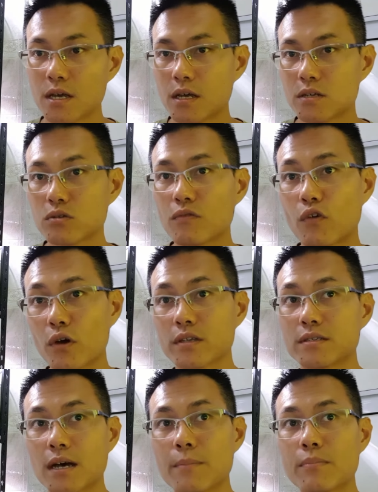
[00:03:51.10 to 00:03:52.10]
So for
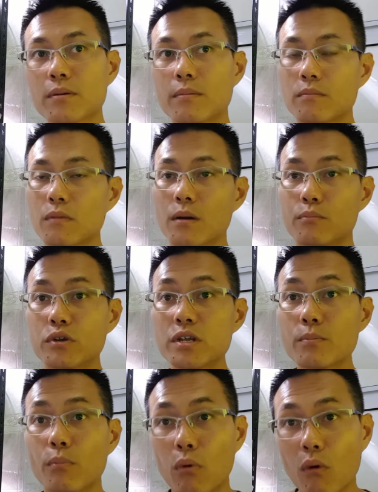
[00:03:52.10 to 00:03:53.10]
example,
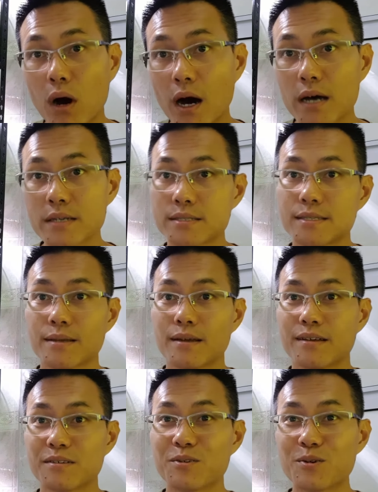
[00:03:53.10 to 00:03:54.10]
breeding boas,
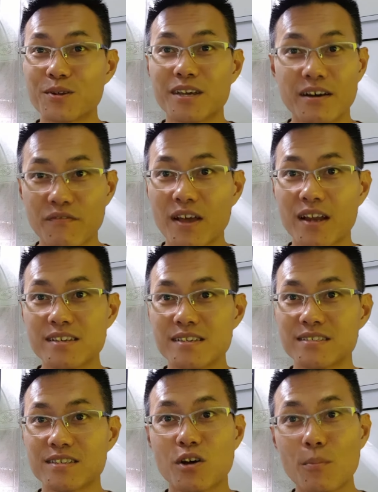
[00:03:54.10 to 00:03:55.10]
they are fairly
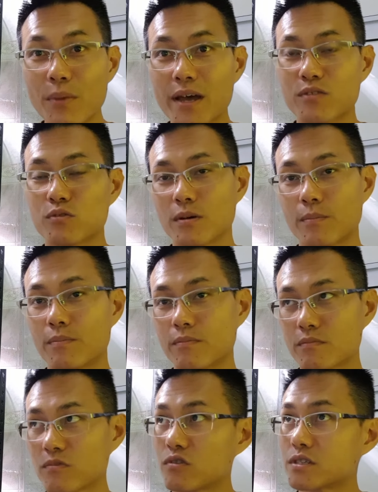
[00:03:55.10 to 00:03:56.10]
easy compared to the
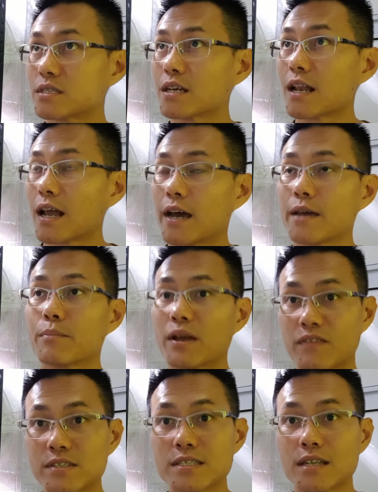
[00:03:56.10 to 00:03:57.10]
crystalline Black
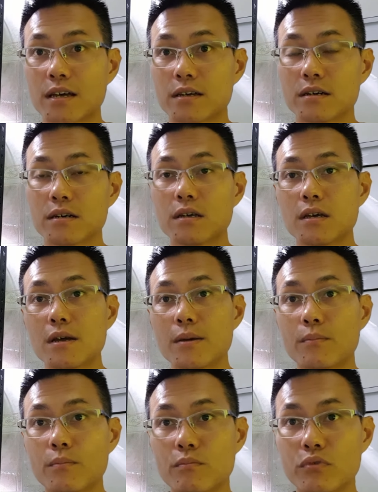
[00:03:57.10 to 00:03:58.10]
Fancy Tiger.
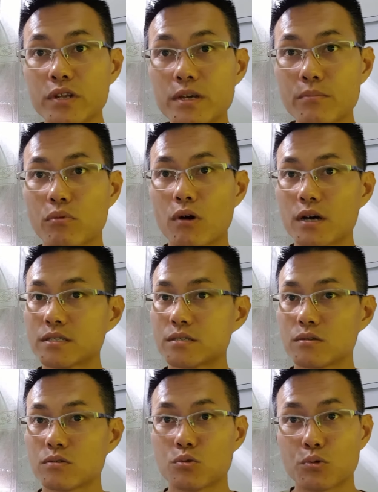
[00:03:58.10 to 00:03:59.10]
Breeding
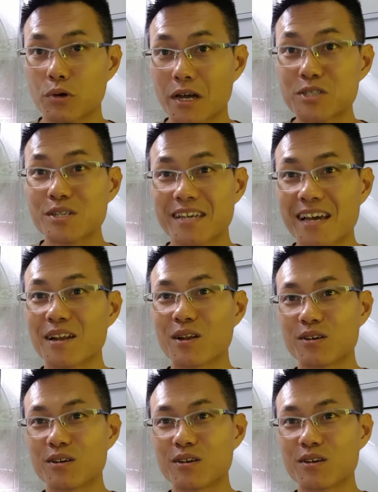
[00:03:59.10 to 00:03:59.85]
boas, you actually get a lot of